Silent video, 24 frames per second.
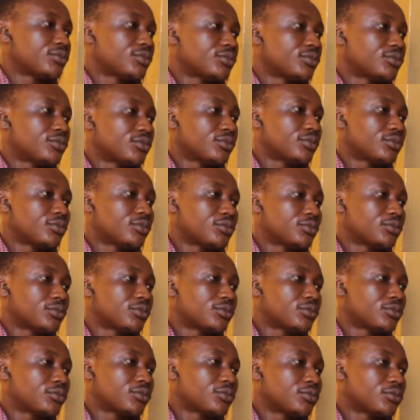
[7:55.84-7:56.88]

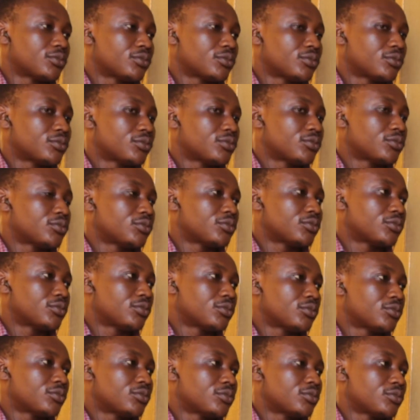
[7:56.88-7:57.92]

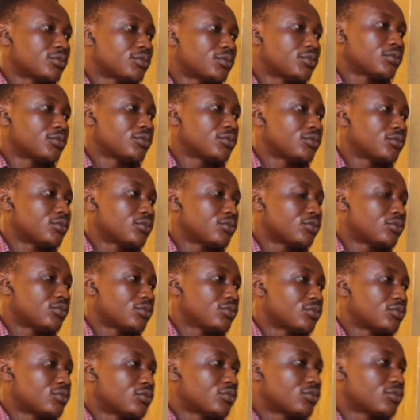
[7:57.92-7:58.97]

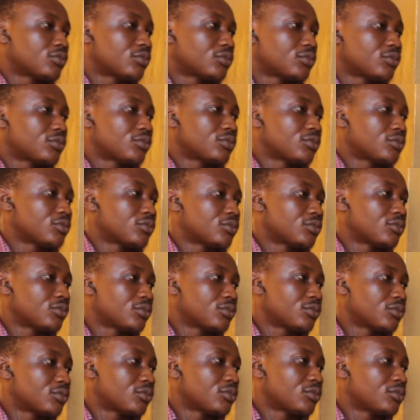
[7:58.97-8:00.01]

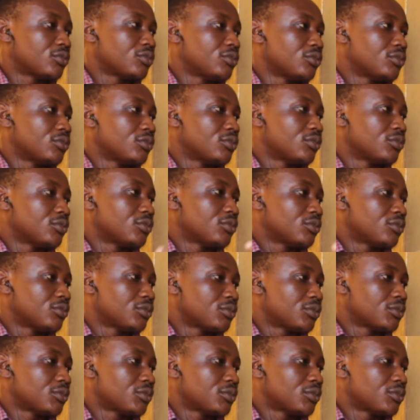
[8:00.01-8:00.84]
No words are spoken by the person on screen.